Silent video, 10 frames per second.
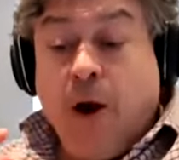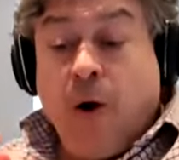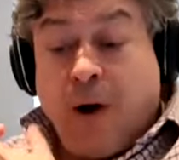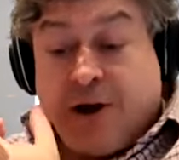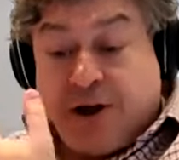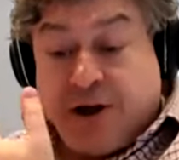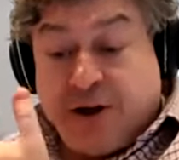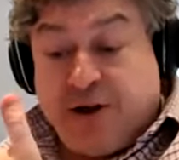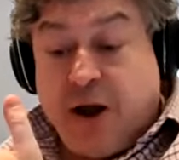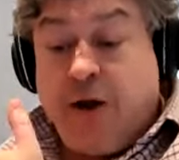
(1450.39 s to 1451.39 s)
which
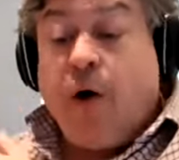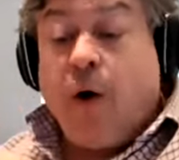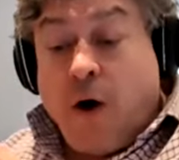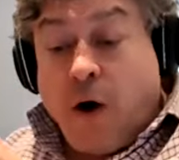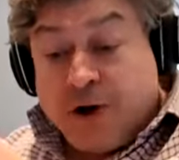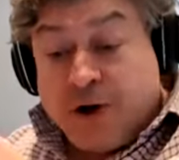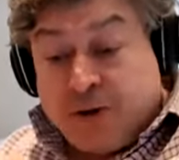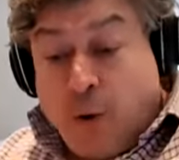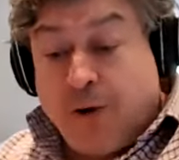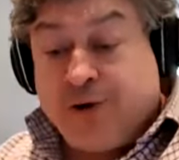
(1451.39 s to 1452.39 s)
is eh, on a
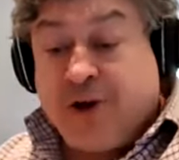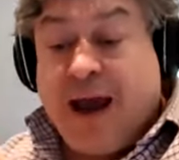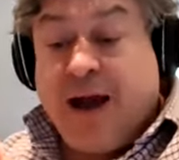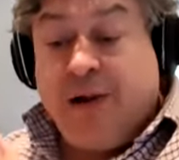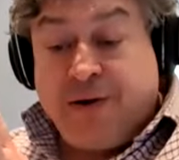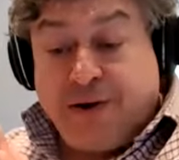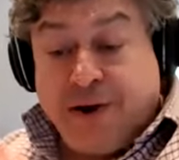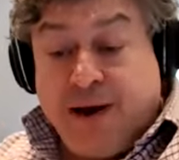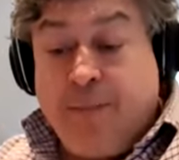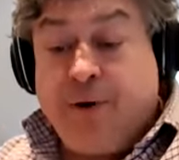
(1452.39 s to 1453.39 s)
small scale the
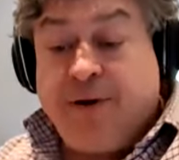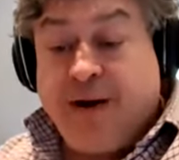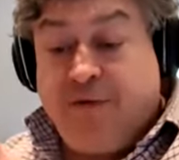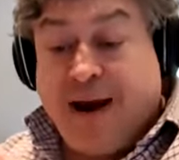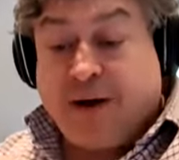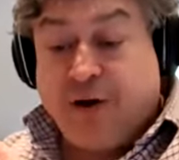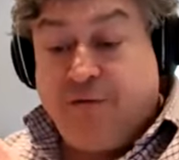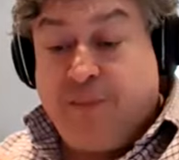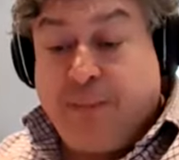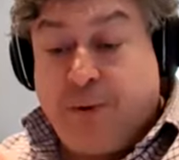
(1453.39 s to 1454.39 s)
deliberate infection
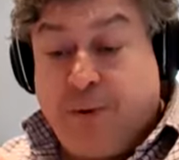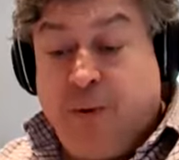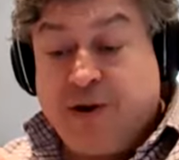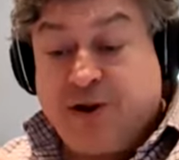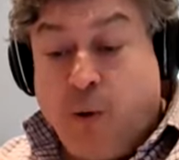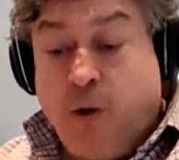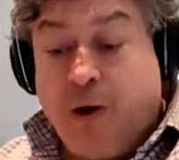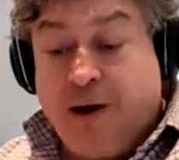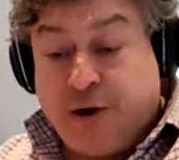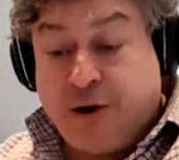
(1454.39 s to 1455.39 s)
of people with a small
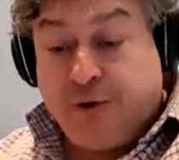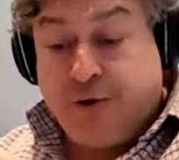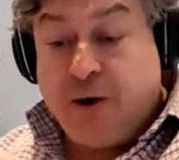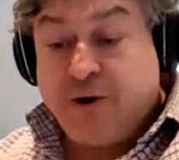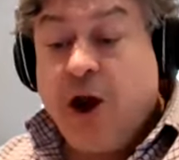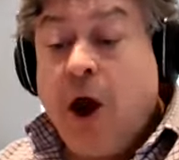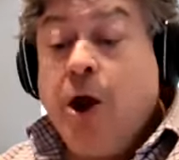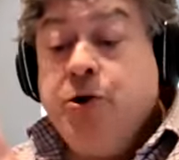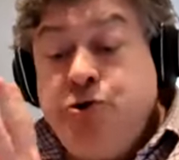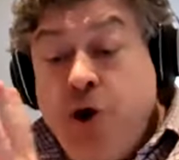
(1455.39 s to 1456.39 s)
initial dose,
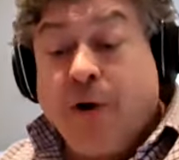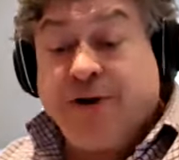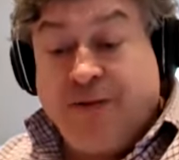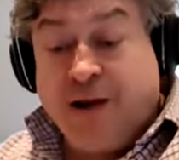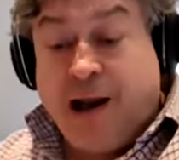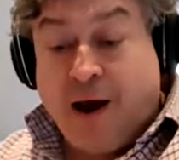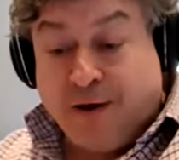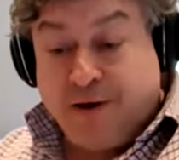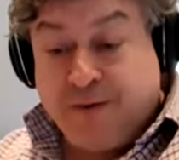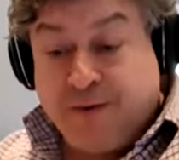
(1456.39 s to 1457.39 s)
not in the lungs.